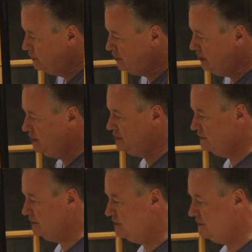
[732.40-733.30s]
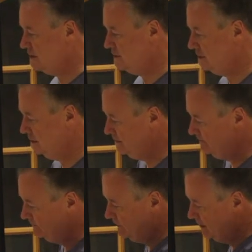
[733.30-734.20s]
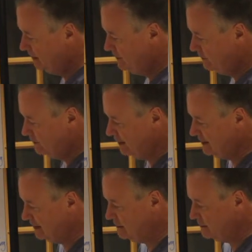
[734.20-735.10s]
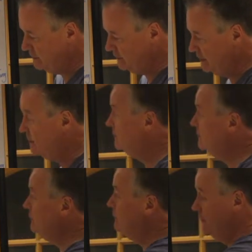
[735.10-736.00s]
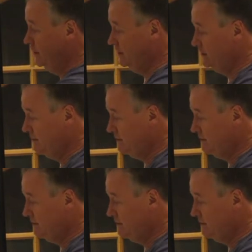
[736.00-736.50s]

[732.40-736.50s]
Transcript: tertiary structure, 3 things cause it. The disulfide